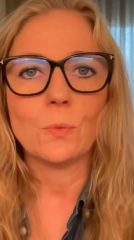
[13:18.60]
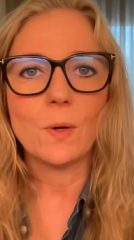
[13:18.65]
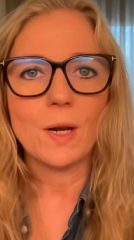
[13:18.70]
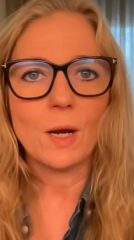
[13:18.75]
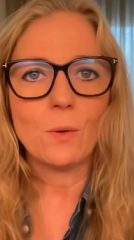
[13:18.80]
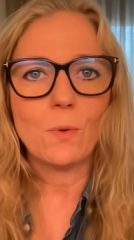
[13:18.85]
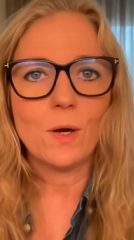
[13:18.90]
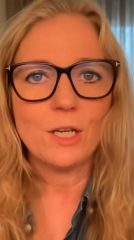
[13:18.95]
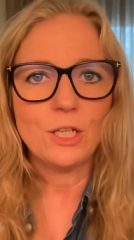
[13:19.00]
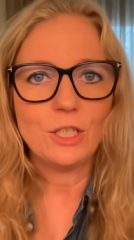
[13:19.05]
So
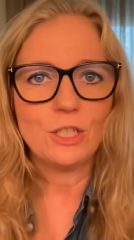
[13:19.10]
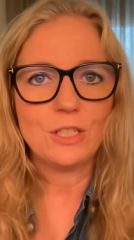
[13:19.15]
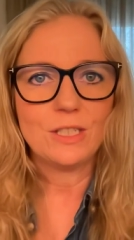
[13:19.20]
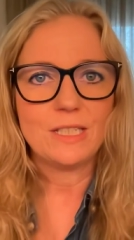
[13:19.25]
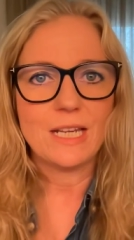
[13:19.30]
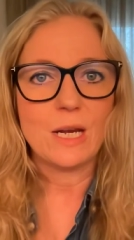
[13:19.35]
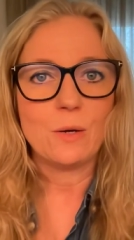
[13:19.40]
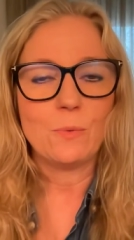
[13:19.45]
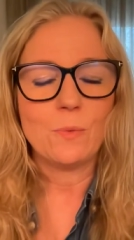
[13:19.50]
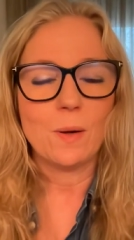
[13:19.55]
what I wanted to
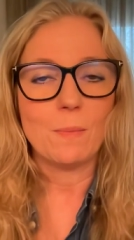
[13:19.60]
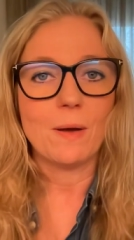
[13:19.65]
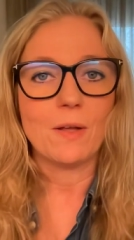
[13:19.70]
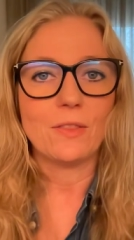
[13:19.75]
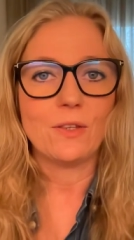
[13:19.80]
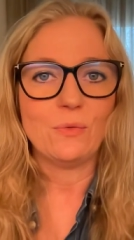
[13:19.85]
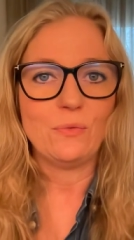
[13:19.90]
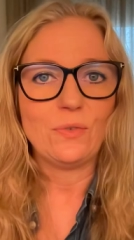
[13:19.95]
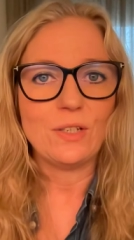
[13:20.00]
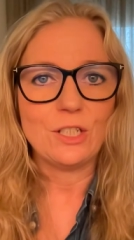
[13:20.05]
say
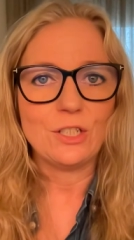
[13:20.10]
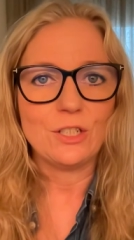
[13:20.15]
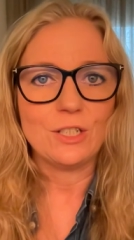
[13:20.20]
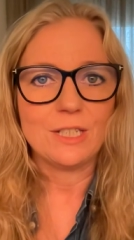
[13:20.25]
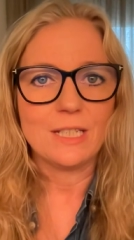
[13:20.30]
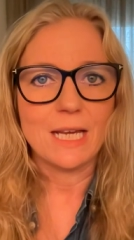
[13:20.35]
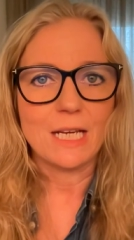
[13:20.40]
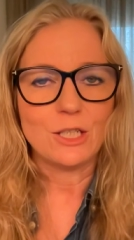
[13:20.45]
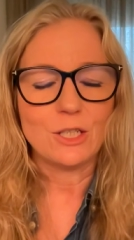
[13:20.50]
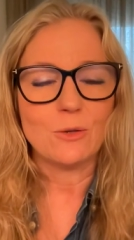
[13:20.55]
about the
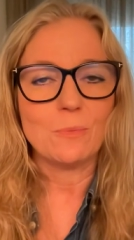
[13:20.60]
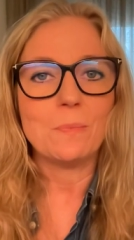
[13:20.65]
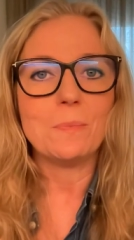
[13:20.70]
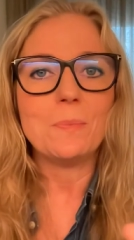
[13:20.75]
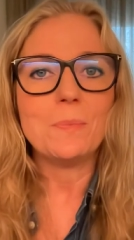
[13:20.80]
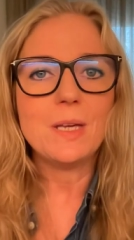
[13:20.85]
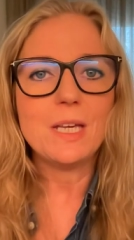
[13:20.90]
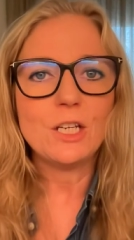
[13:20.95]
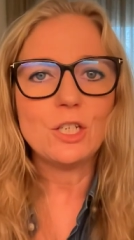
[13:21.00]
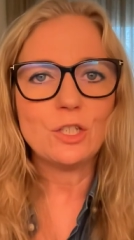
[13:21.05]
featured
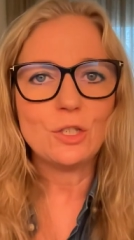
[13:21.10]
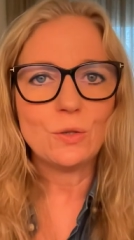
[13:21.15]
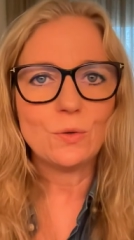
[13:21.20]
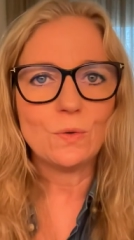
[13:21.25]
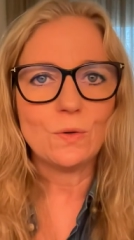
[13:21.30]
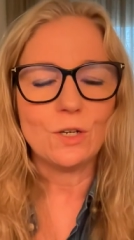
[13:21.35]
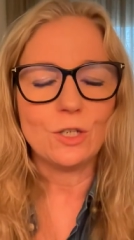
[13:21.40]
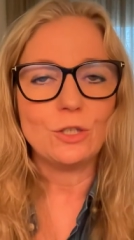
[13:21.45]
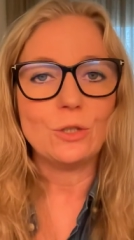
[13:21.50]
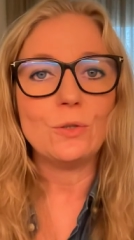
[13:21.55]
section, make
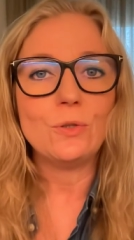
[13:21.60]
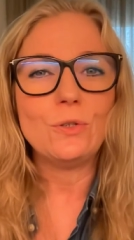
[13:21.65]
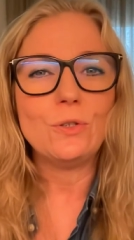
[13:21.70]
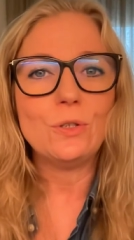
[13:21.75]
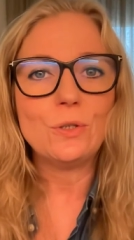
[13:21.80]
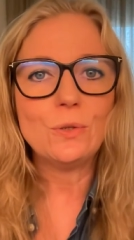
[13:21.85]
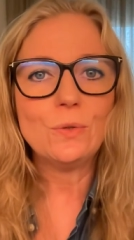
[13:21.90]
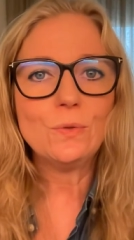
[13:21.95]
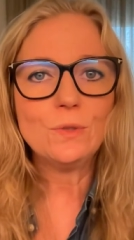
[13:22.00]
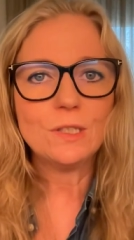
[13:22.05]
sure you
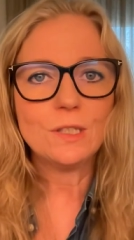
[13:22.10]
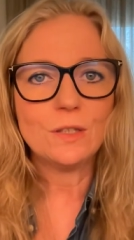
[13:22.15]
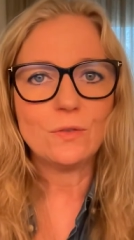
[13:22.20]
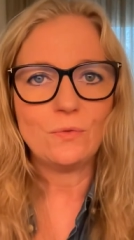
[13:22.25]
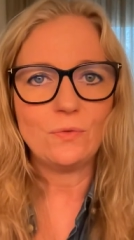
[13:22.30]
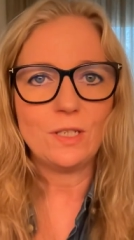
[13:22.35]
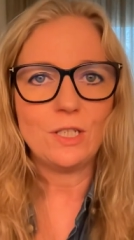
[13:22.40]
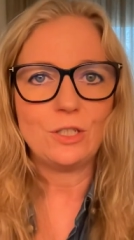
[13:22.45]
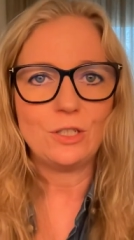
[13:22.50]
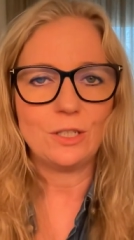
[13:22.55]
use
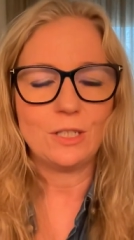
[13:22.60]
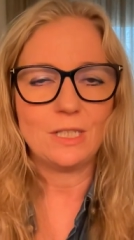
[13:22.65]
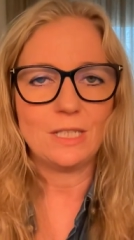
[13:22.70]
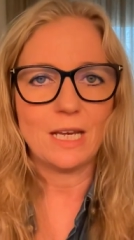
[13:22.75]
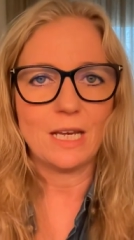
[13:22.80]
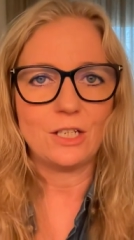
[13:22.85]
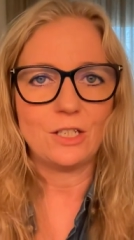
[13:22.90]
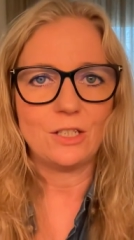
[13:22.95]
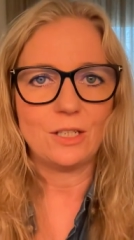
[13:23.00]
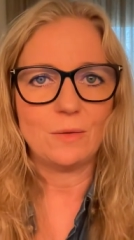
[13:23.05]
the featured
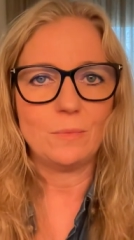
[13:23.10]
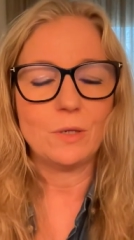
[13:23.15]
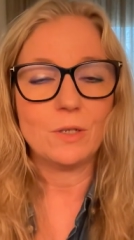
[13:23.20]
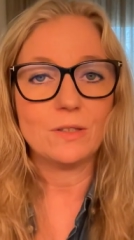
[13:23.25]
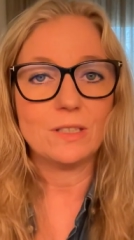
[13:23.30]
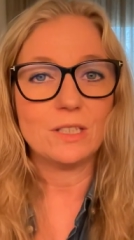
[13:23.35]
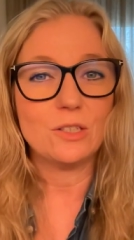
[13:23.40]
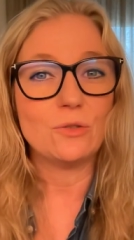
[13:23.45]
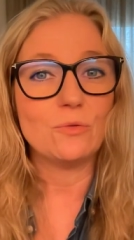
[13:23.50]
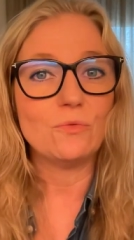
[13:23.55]
section
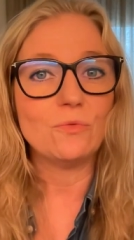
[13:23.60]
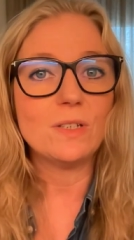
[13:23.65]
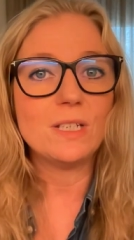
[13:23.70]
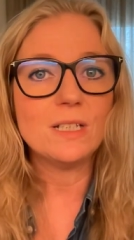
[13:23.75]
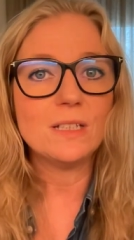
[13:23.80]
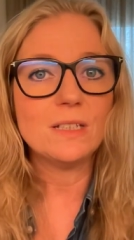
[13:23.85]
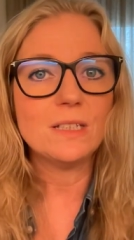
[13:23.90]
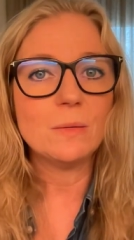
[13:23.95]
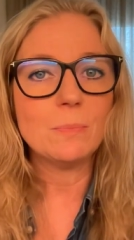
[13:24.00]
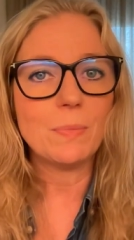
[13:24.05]
because it's
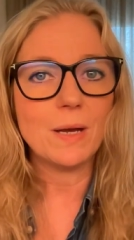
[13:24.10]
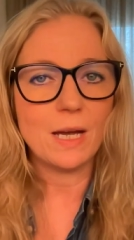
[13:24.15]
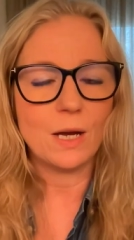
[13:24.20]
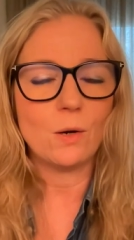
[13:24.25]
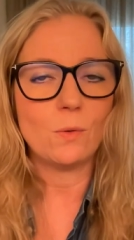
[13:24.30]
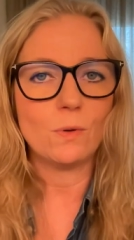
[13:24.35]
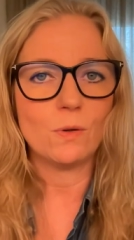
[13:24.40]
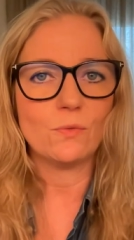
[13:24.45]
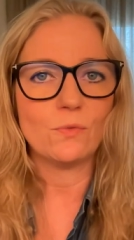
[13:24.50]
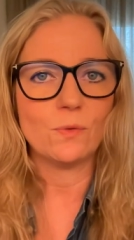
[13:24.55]
really
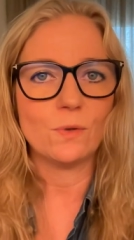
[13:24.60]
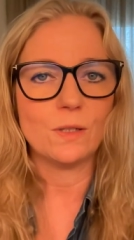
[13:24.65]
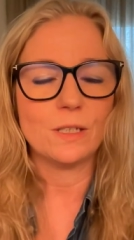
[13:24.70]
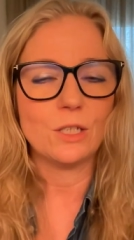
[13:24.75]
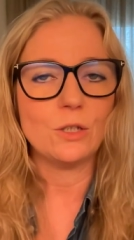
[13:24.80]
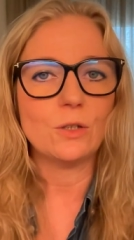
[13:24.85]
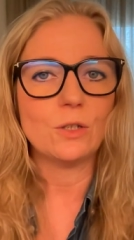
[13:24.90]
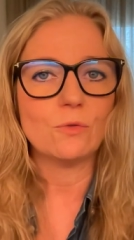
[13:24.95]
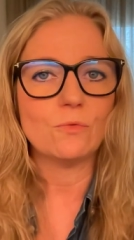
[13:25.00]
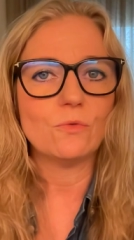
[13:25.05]
powerful
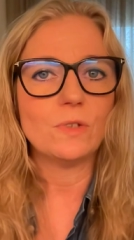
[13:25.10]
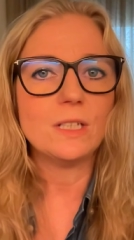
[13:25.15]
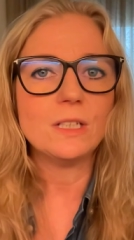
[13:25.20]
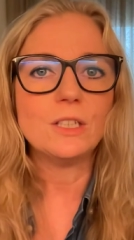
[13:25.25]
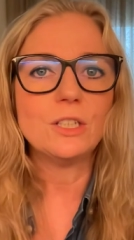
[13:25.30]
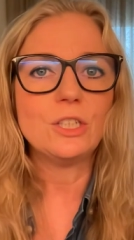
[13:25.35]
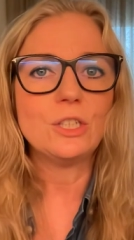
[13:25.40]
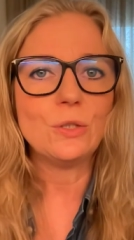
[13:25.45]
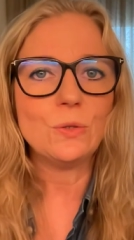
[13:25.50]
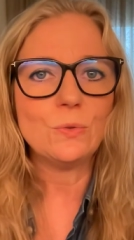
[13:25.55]
and you can
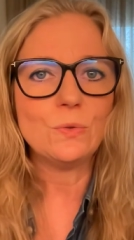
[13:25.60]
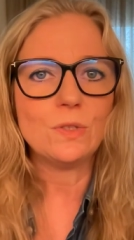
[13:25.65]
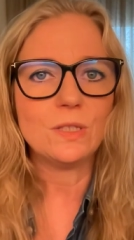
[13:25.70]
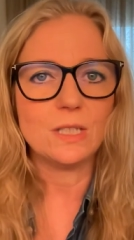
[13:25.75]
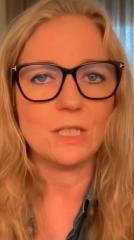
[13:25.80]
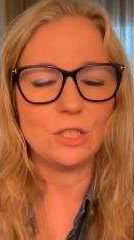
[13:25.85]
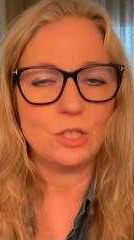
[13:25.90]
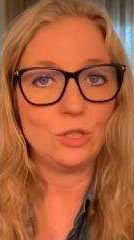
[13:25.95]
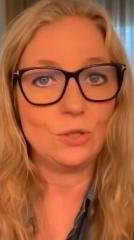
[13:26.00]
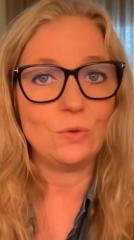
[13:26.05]
really
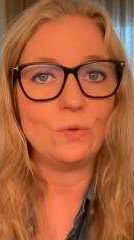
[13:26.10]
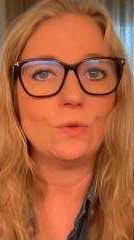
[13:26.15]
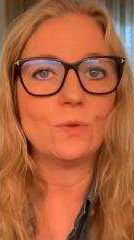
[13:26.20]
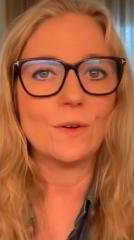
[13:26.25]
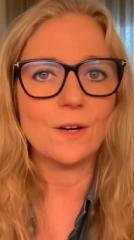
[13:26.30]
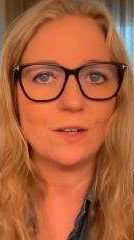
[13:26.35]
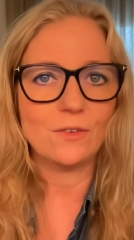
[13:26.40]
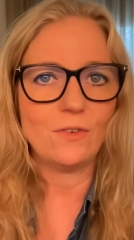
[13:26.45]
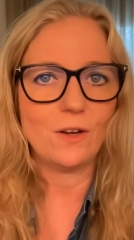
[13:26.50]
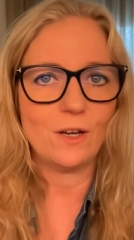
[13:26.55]
use it to
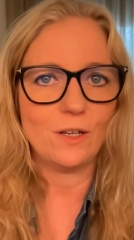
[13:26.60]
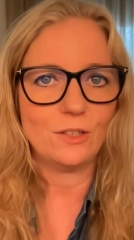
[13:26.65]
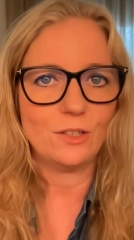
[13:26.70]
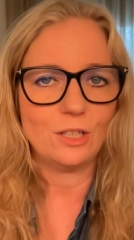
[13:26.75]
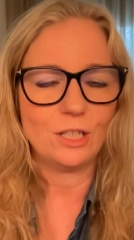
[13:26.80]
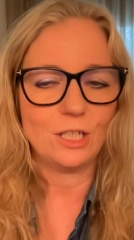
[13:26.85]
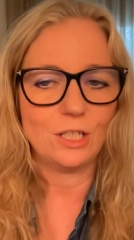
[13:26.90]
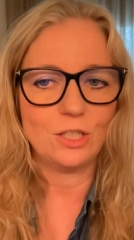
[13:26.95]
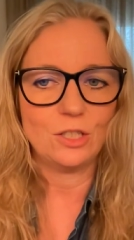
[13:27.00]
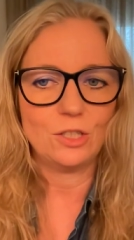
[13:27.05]
your
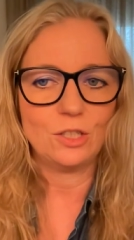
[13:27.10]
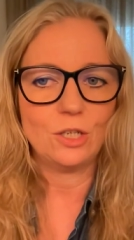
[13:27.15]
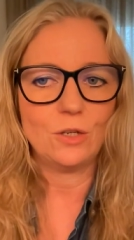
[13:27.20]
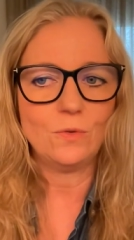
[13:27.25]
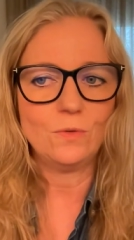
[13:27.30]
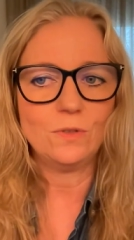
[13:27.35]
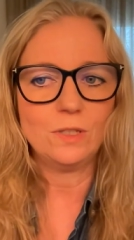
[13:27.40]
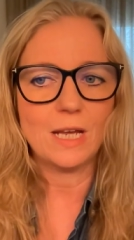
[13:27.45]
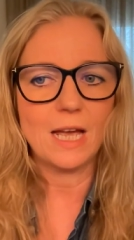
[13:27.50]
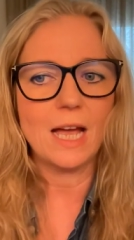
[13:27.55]
advantage.
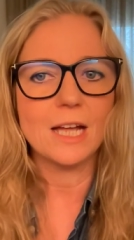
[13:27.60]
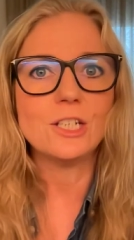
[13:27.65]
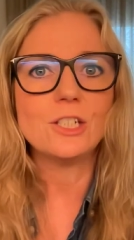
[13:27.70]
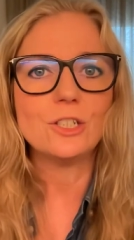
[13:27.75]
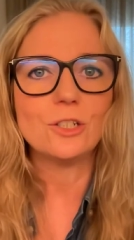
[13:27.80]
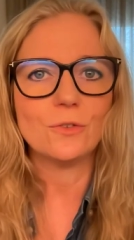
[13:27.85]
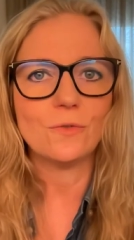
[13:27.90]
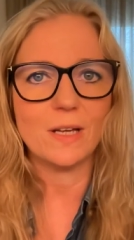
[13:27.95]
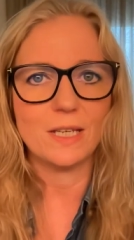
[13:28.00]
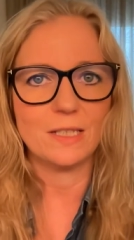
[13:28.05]
Don't
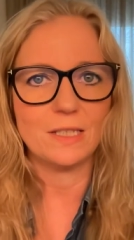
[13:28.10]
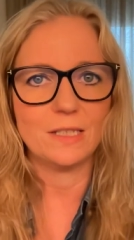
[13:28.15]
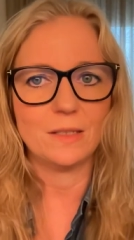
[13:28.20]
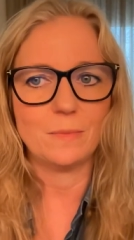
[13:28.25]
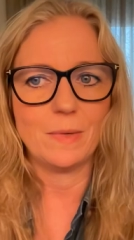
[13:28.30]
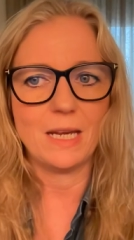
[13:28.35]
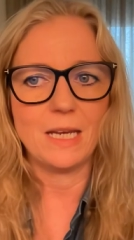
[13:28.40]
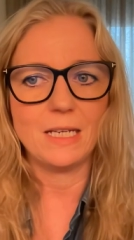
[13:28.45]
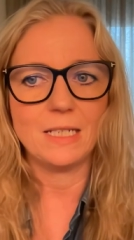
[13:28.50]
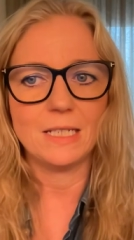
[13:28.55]

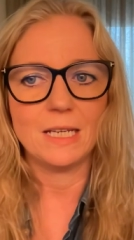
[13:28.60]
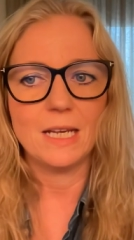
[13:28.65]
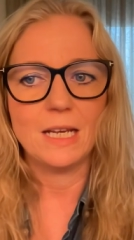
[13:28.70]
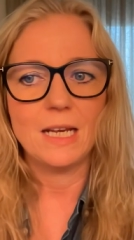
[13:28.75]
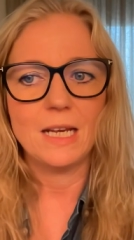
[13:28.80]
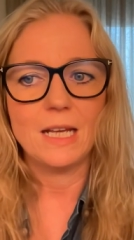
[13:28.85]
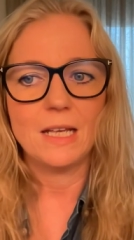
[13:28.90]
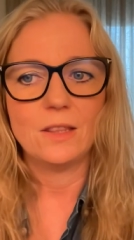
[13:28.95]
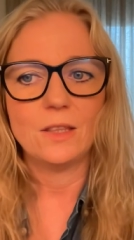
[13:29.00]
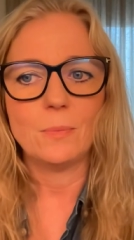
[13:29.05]
underestimate
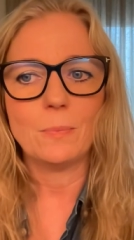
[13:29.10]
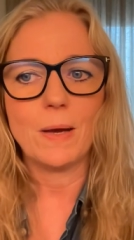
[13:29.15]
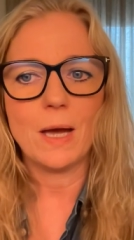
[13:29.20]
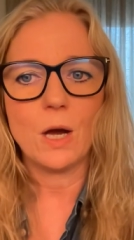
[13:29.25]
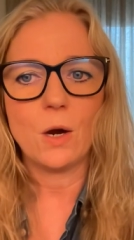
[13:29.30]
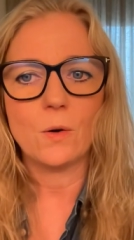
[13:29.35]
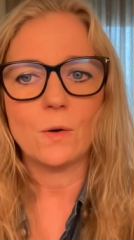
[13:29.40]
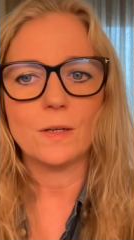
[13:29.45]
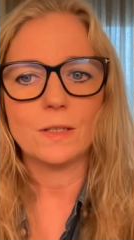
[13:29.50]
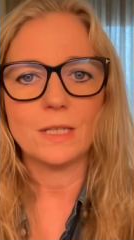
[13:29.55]
the
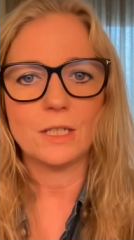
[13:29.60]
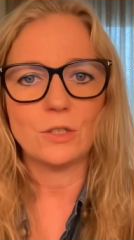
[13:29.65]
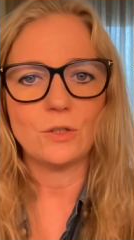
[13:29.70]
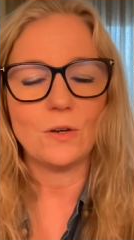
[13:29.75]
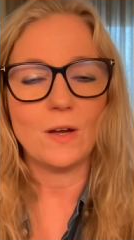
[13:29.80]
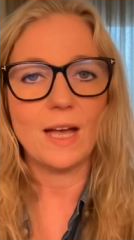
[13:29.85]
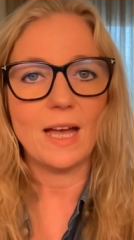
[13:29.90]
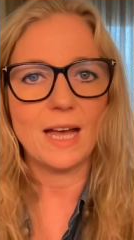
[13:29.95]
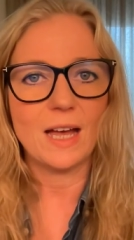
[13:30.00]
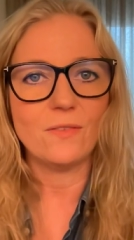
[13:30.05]
power
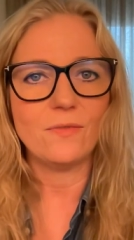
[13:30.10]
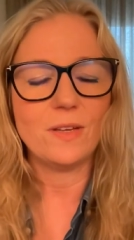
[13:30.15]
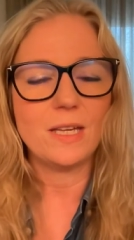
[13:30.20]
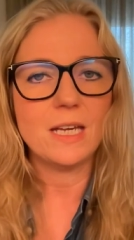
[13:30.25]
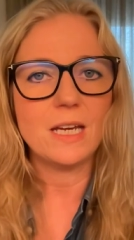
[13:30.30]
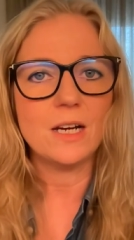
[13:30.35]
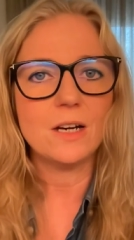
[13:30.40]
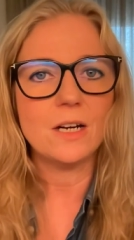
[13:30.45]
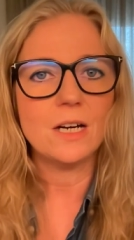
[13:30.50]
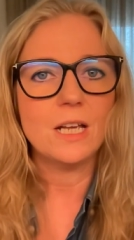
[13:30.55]
that you have
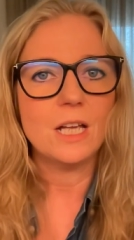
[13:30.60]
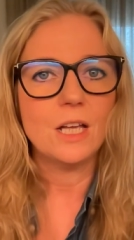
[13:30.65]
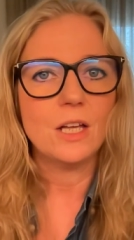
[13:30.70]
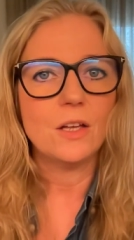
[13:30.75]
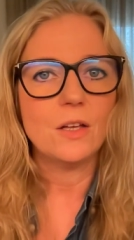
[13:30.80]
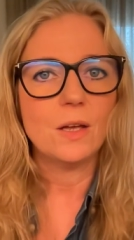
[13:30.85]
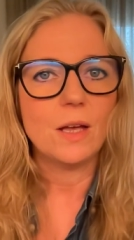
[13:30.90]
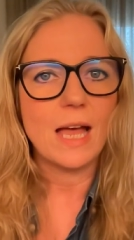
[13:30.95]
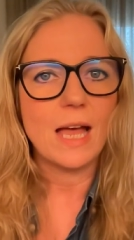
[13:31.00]
here.